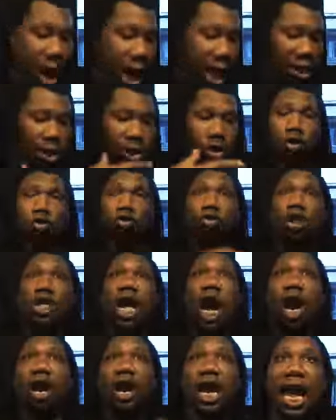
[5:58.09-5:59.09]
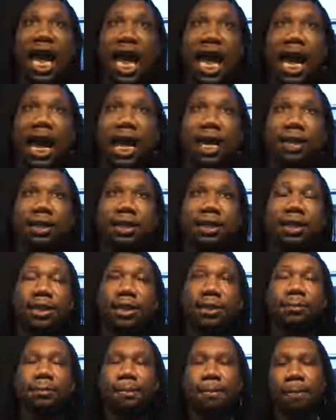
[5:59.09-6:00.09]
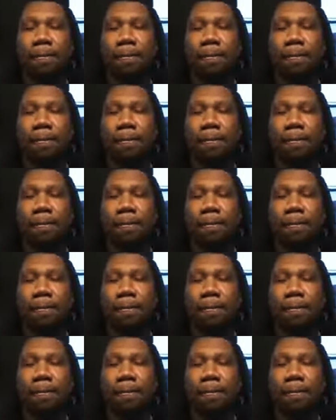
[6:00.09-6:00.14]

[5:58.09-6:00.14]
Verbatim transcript: and used our hands.